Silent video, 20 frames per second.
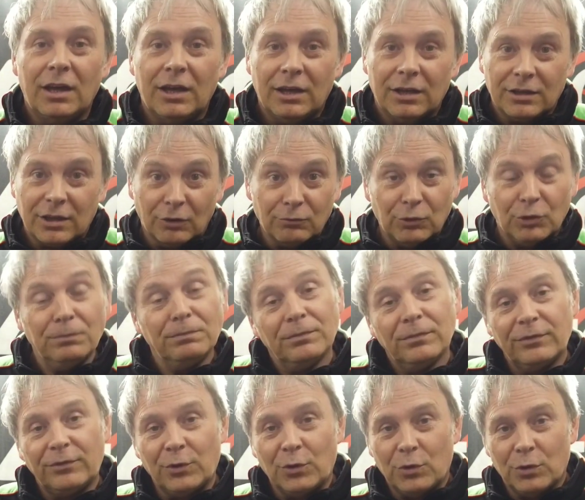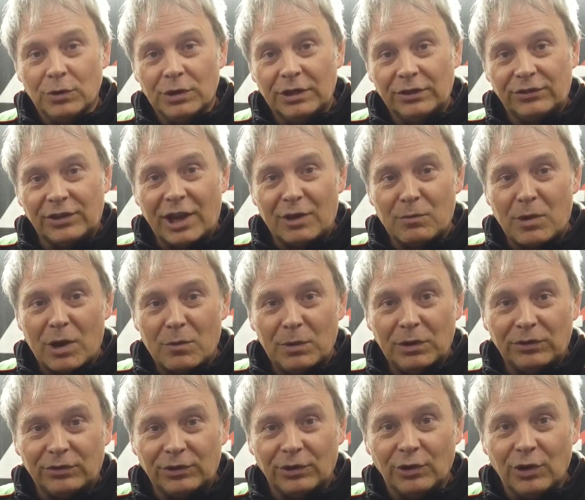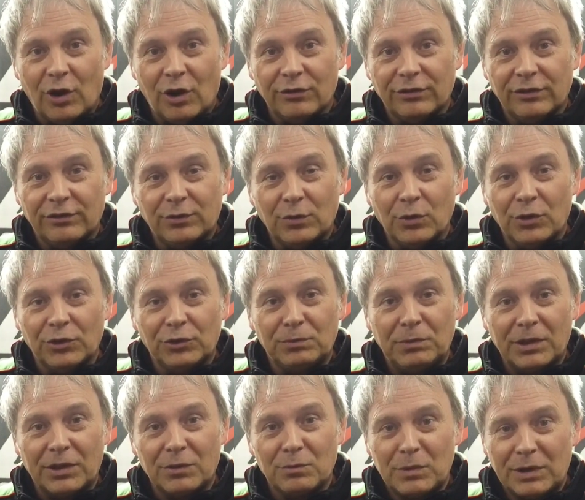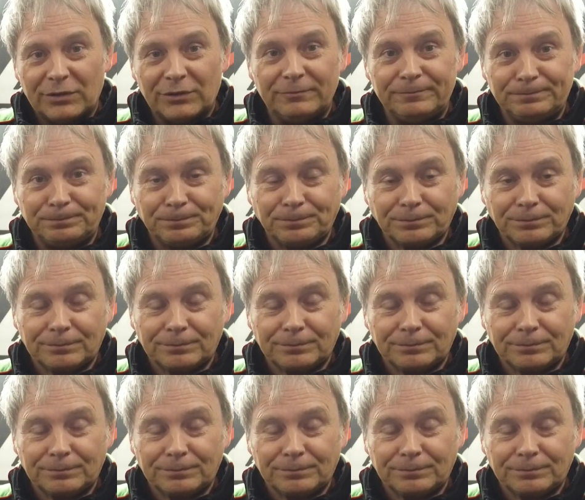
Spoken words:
gun room for the same way we still offer for the Smith & Wesson.